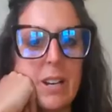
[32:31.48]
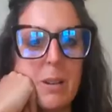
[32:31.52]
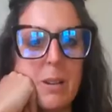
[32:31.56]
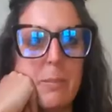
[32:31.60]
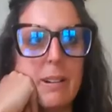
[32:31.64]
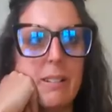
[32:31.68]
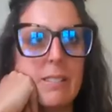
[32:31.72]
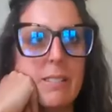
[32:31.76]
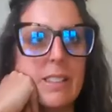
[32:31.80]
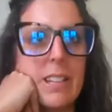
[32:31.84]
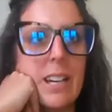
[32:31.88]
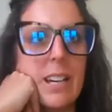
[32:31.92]

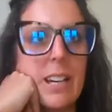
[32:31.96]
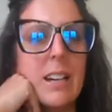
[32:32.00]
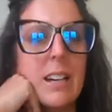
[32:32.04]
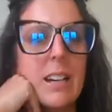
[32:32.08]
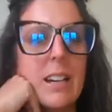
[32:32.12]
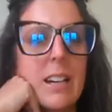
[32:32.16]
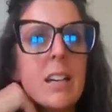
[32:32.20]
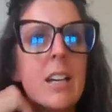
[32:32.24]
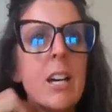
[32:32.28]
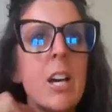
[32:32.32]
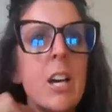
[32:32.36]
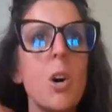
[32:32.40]
about that,
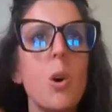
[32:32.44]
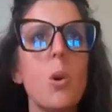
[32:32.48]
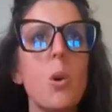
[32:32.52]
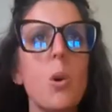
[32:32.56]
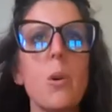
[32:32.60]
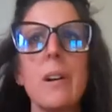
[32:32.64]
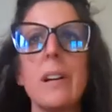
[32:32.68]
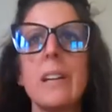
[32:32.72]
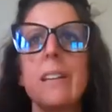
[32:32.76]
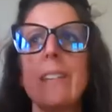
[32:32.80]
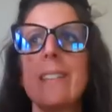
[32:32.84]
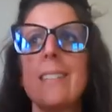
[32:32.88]

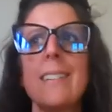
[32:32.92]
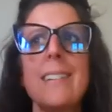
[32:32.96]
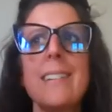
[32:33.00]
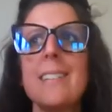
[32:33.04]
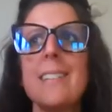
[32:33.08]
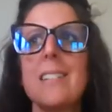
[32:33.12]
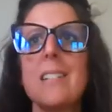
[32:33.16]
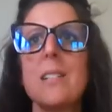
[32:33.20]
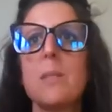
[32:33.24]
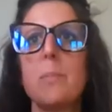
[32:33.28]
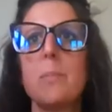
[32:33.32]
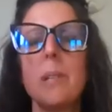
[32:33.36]
or at
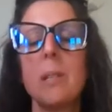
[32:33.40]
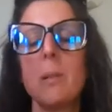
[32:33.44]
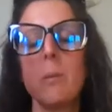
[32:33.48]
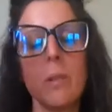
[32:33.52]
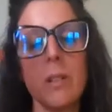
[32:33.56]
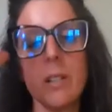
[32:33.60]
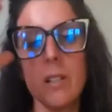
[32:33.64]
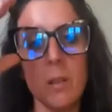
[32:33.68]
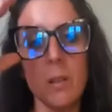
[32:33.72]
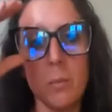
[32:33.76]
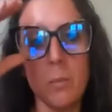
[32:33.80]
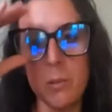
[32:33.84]
least be
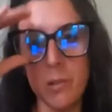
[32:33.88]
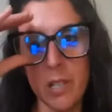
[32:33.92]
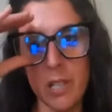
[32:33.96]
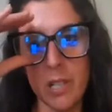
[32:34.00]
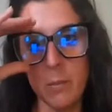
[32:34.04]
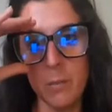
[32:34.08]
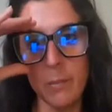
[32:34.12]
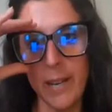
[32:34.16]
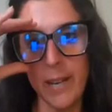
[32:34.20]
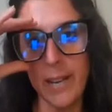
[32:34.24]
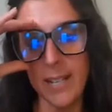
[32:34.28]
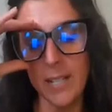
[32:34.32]
one of the breed
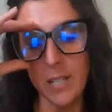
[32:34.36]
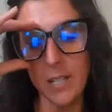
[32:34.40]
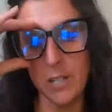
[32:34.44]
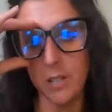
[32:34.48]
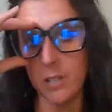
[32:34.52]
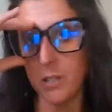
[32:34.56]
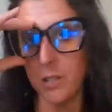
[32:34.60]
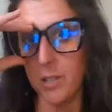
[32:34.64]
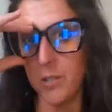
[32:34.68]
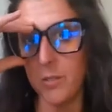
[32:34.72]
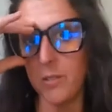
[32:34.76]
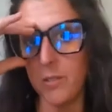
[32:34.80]

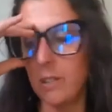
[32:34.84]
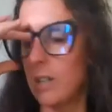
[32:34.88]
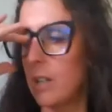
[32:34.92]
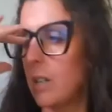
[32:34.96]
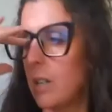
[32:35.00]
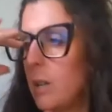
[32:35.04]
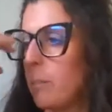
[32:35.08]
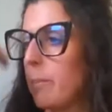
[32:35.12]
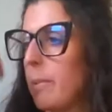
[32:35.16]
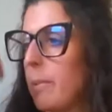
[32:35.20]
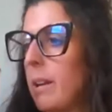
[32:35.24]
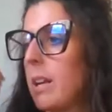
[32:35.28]
ambassadors for the
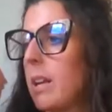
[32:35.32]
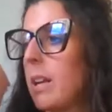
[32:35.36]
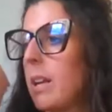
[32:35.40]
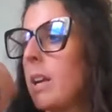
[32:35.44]
company.